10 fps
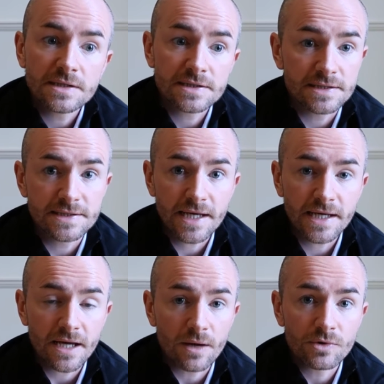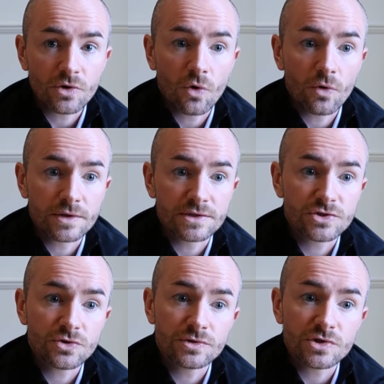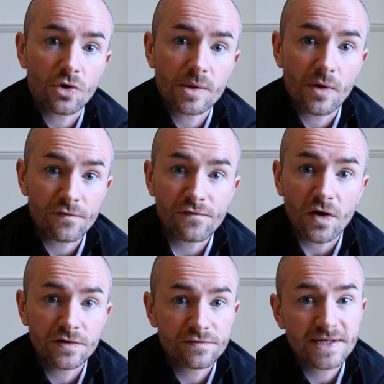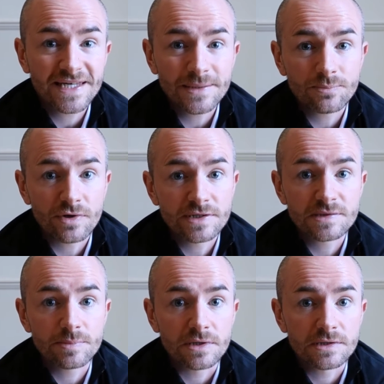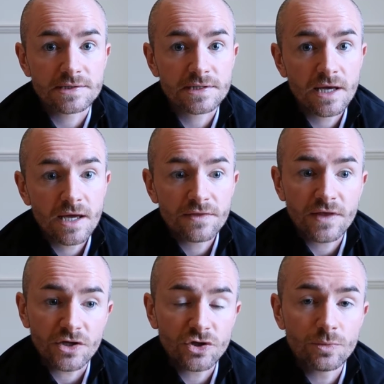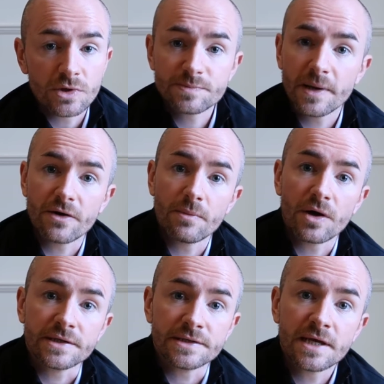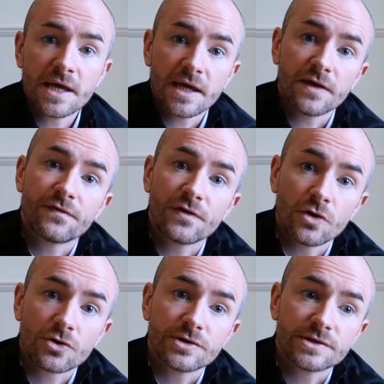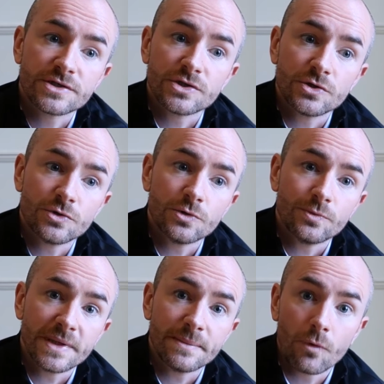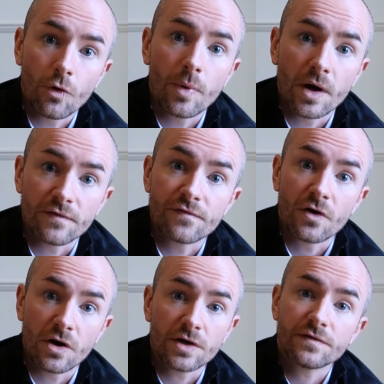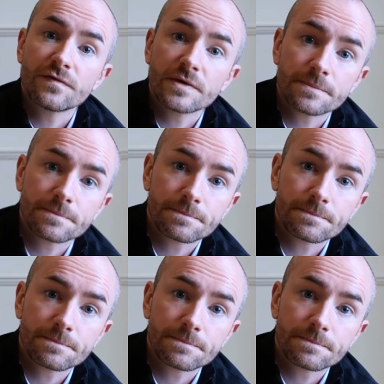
Today I'm going to talk about 5 key principles that you must bear in mind if you're looking to be mobile for life.